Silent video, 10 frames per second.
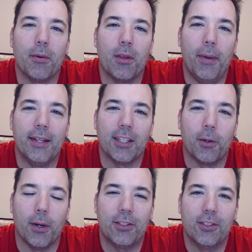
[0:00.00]
the basic
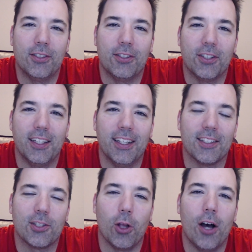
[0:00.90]
questions, you're going to get
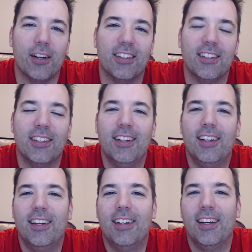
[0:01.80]
slaughtered.
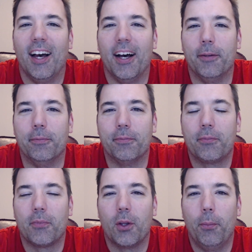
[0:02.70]

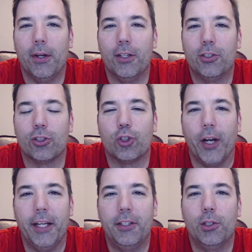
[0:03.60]
But it's just
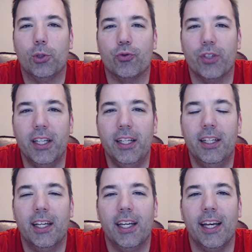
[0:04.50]
great to
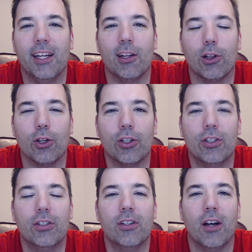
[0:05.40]
read and
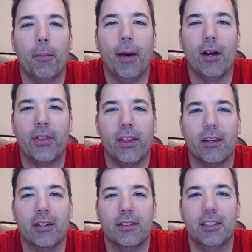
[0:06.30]
learn about
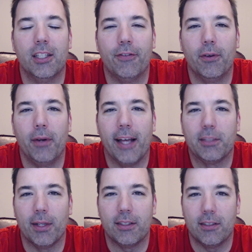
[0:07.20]
the different
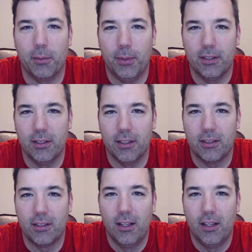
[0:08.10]
aspects to the business.